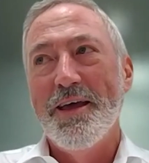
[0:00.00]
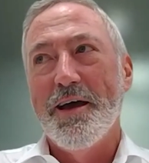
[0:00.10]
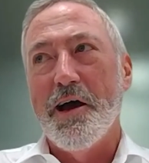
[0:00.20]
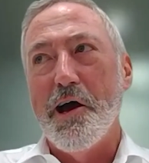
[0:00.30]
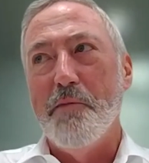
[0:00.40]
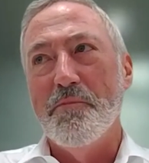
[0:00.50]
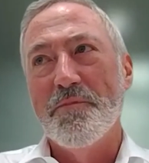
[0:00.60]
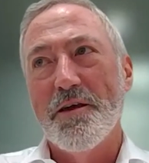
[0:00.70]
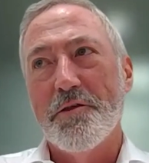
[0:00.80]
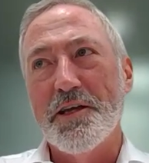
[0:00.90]

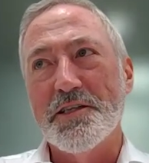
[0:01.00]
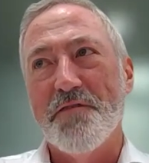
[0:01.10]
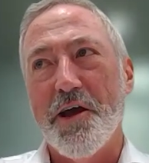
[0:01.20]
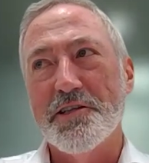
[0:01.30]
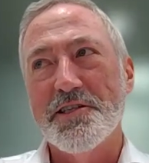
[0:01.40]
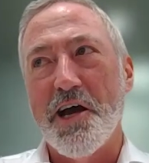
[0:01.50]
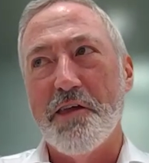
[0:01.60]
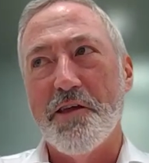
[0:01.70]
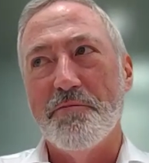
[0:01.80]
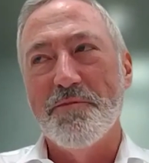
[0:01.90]
I think it's fair to
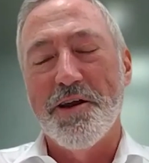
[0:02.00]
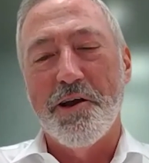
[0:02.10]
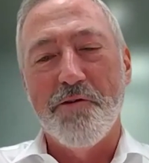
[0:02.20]
say that